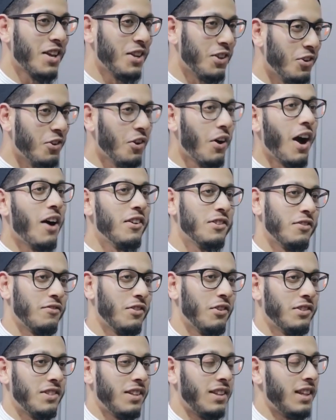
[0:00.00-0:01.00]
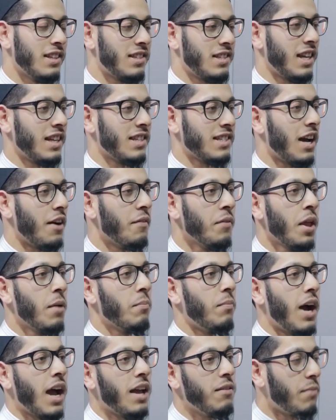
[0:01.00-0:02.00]
You know how to filter these things out.
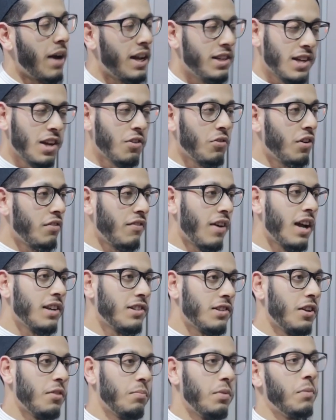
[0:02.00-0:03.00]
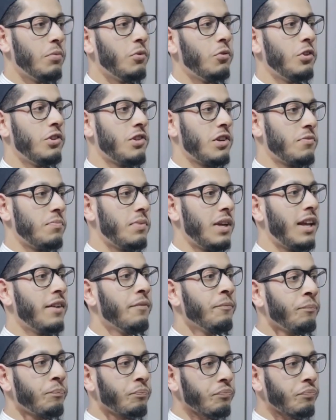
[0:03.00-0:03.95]
My general advice to the people would just be,